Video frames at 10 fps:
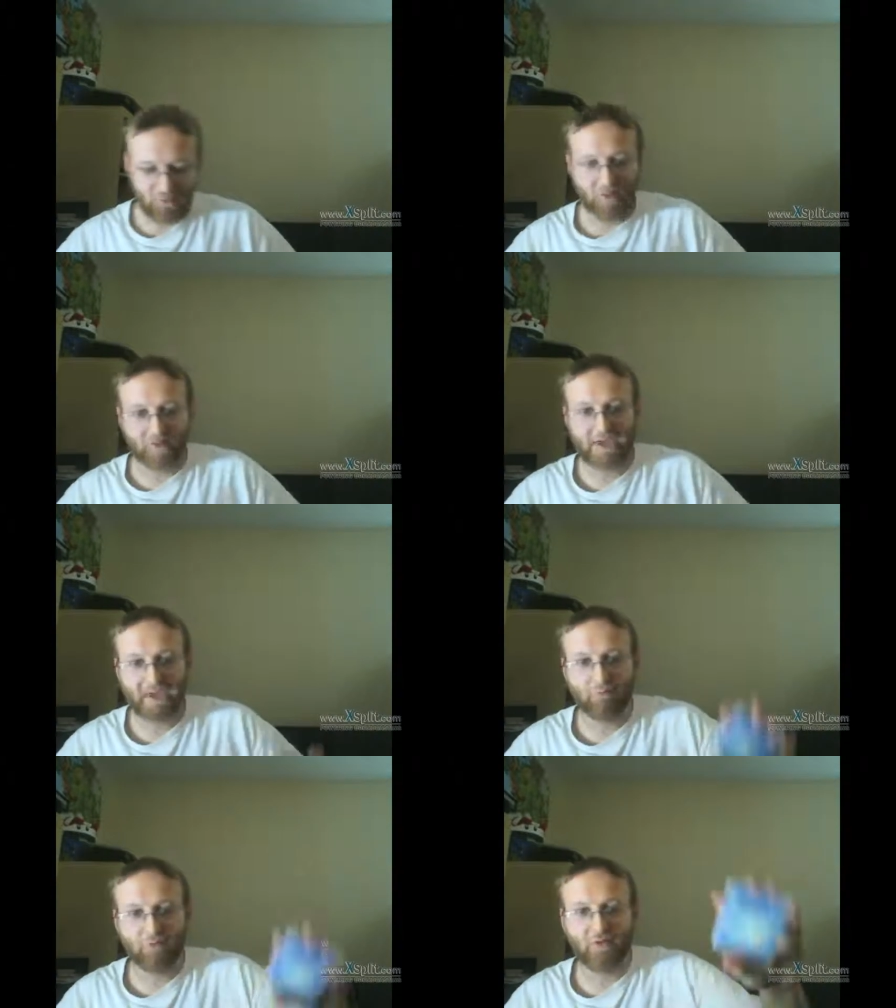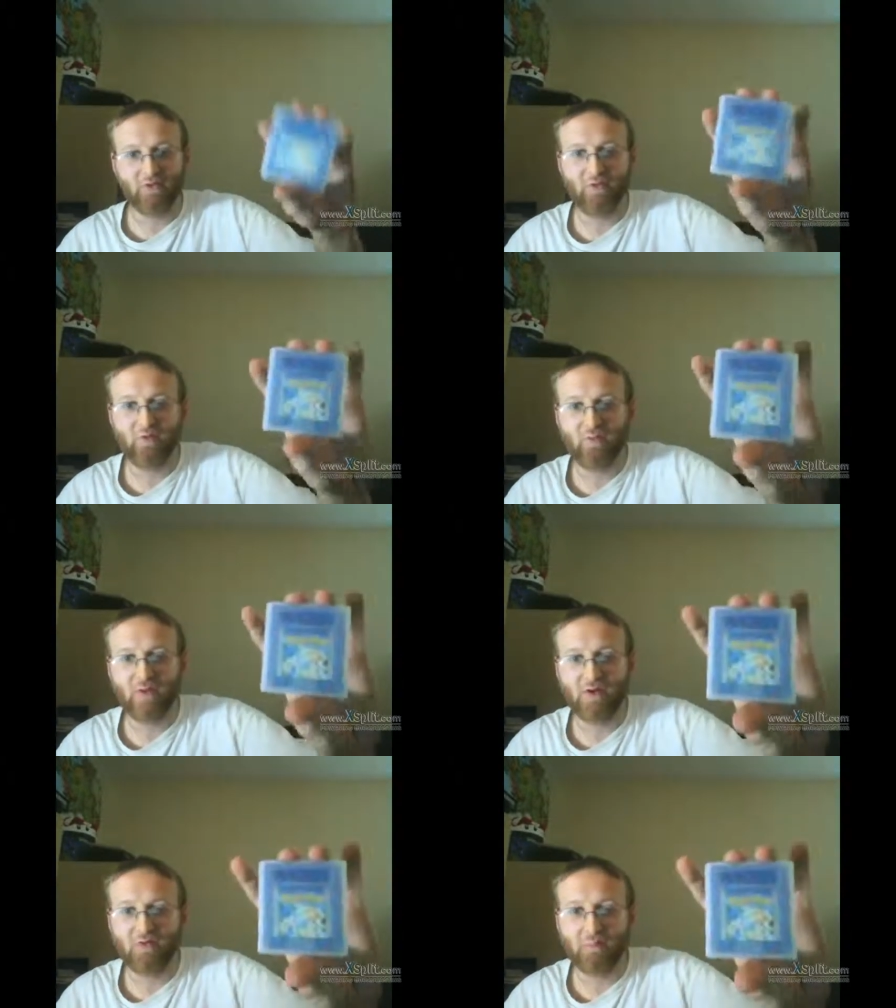one of the Game Boys
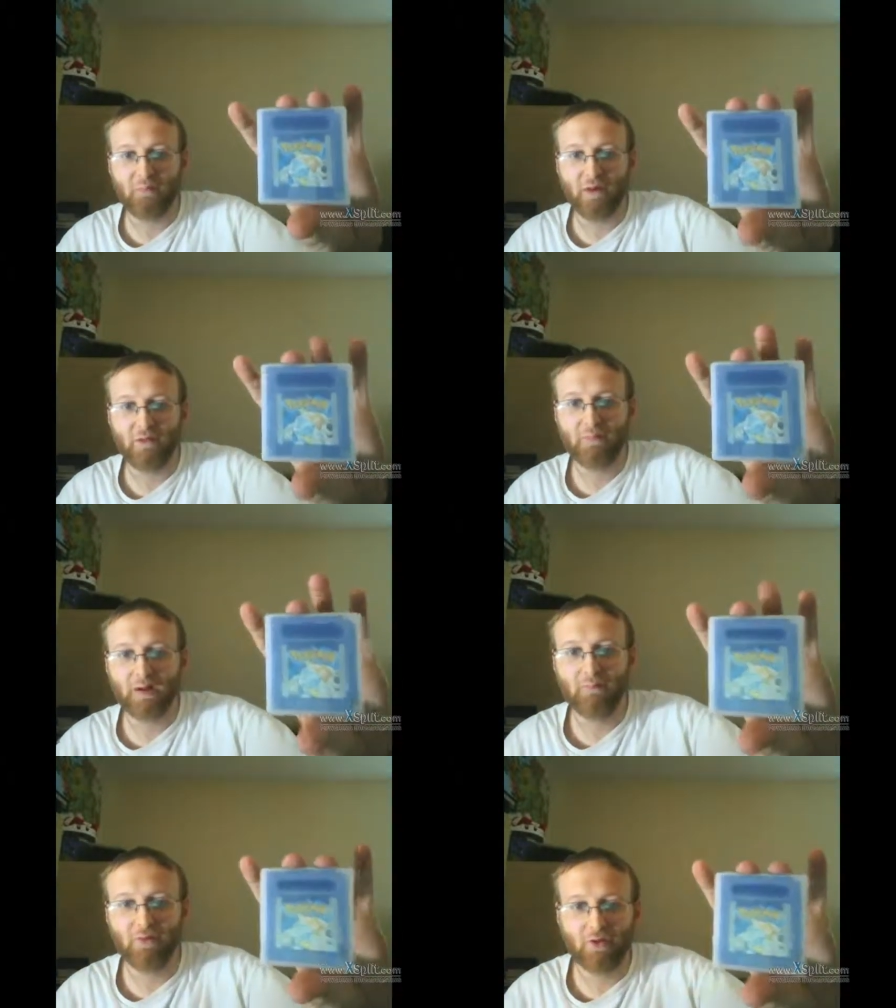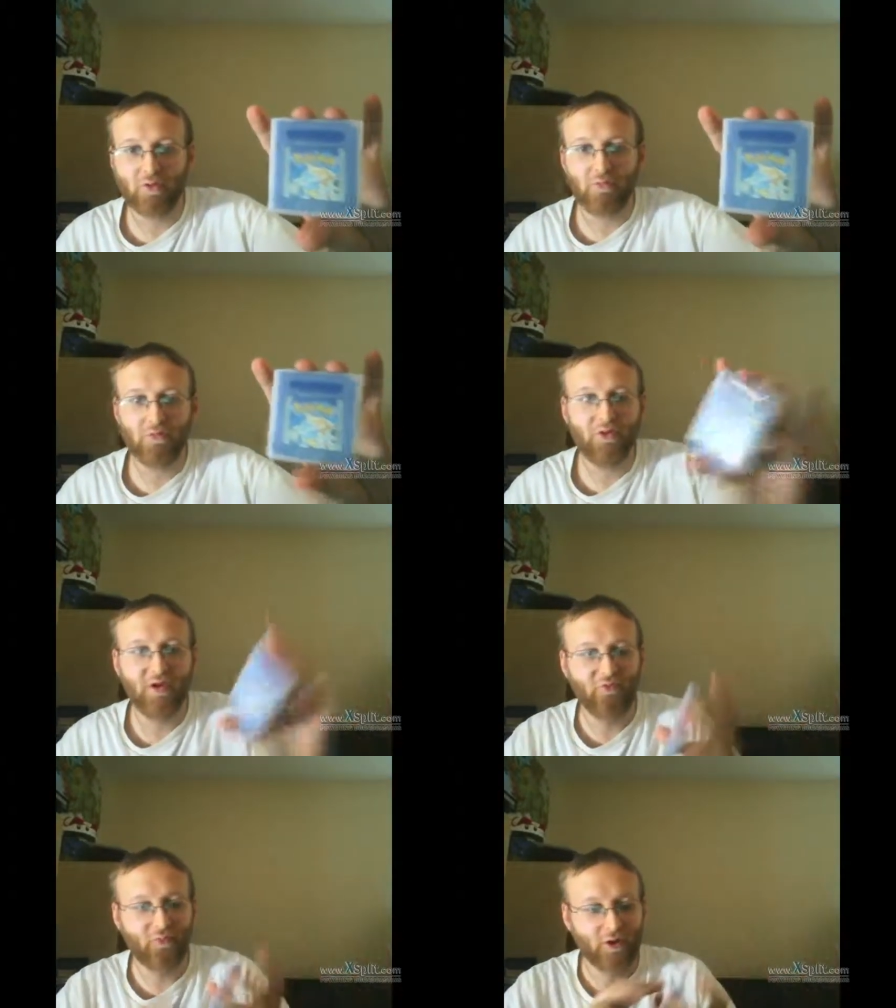was Pokemon Blue.
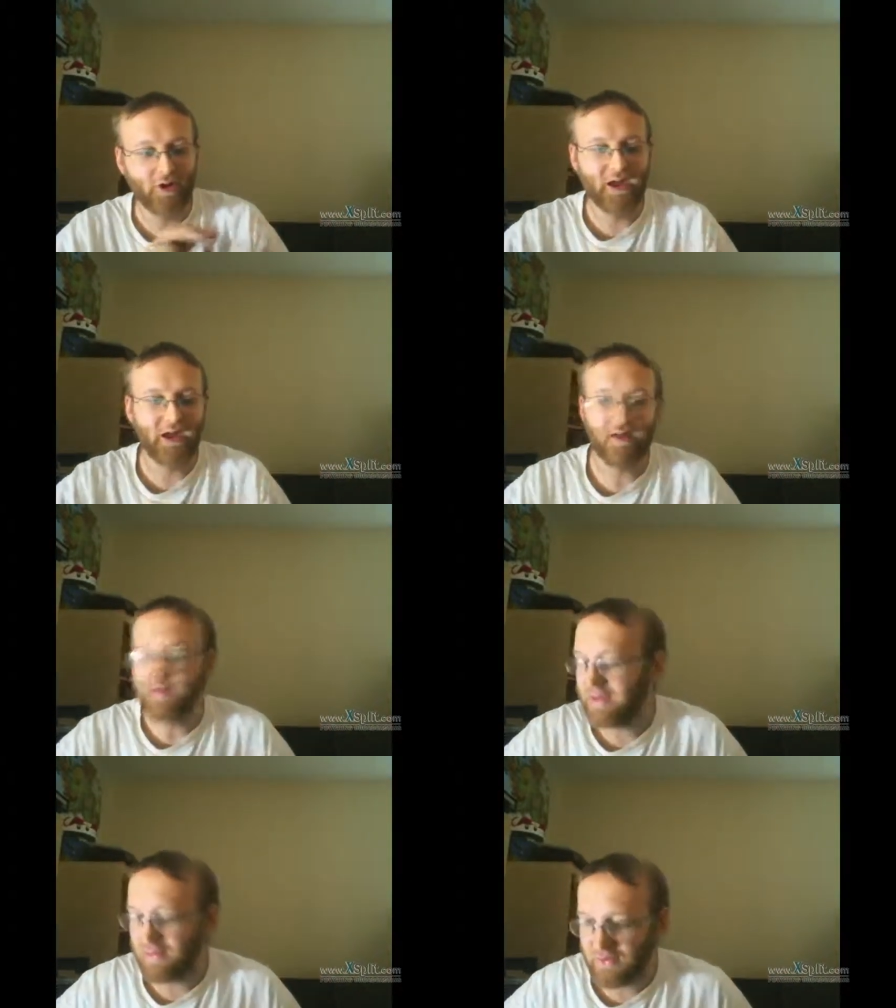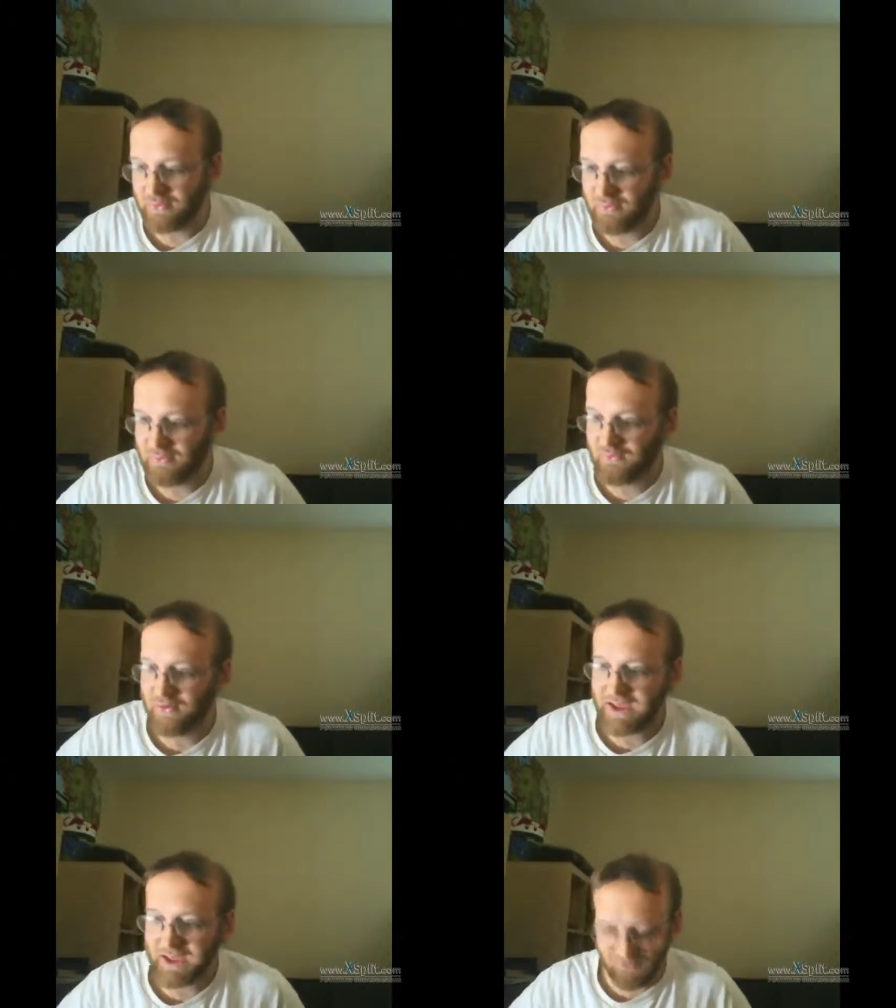This one, it looks
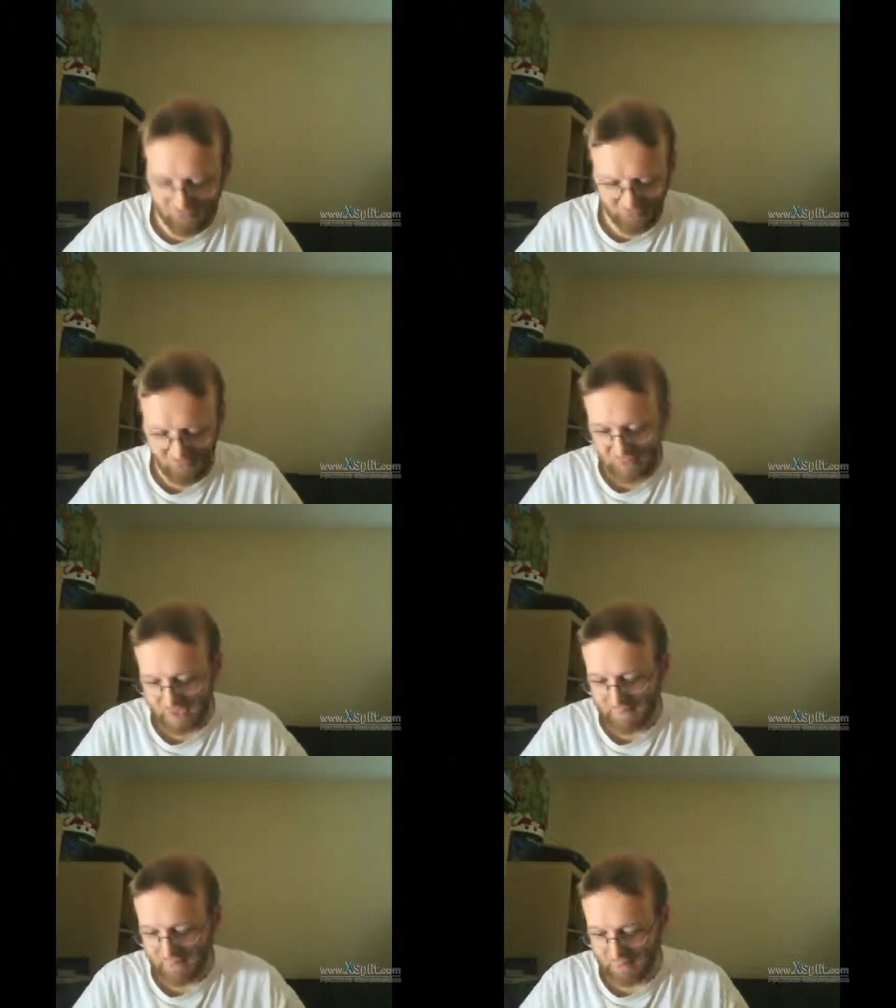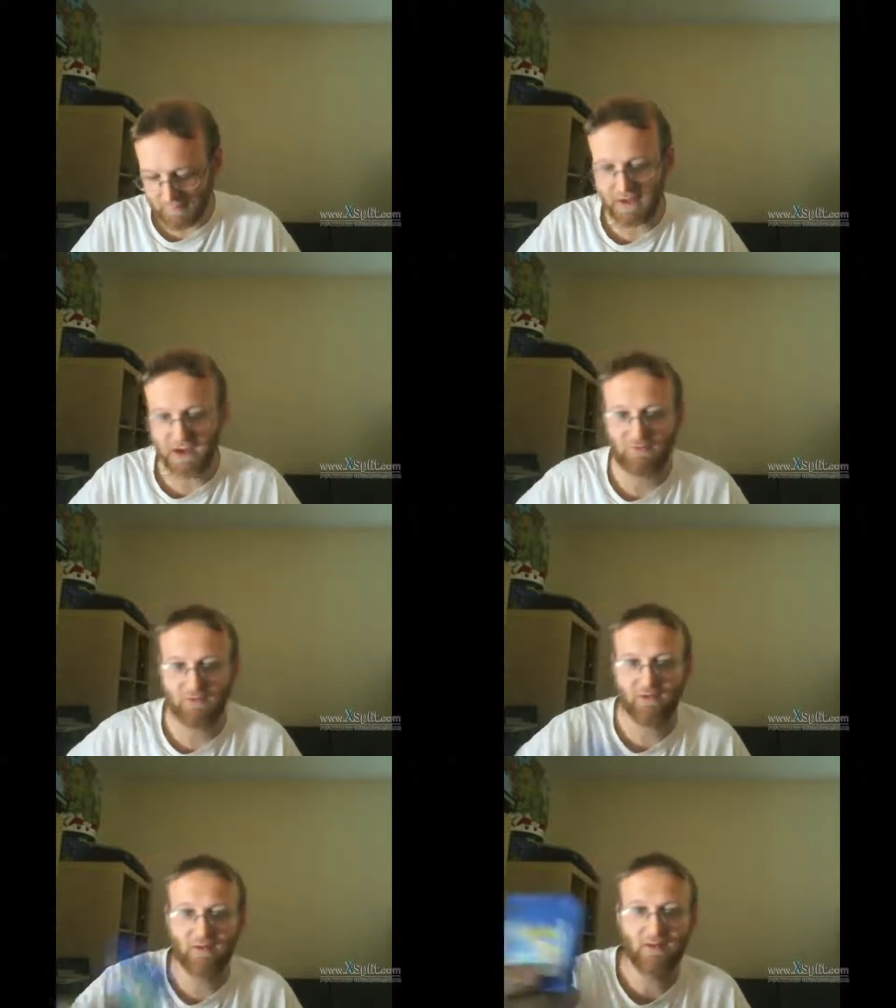like it just came out of the box. Look